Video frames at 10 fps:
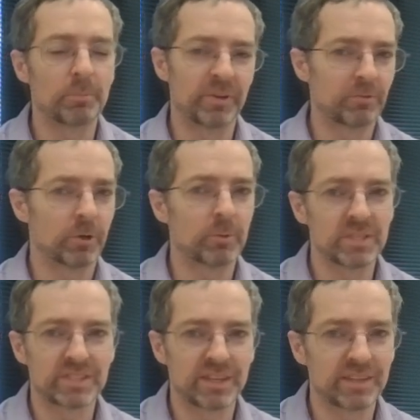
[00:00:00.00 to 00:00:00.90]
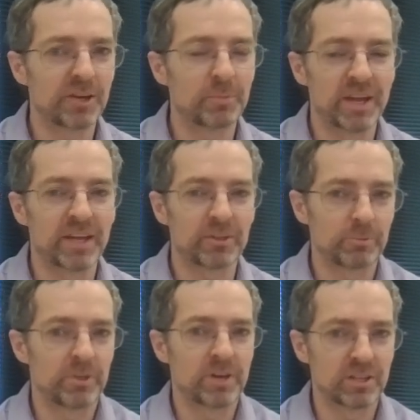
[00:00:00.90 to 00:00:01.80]
Before we said they are paying
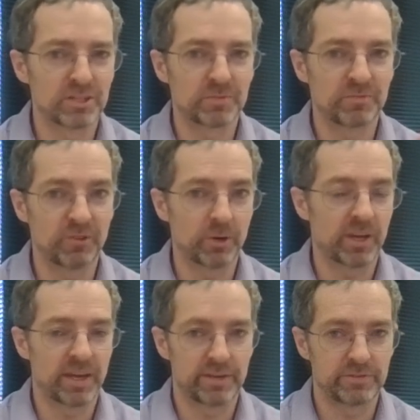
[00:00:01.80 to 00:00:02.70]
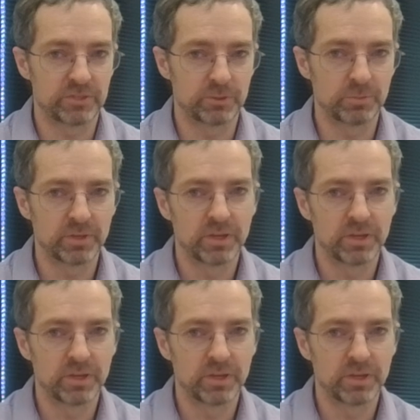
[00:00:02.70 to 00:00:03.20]
$3 for a can of soup.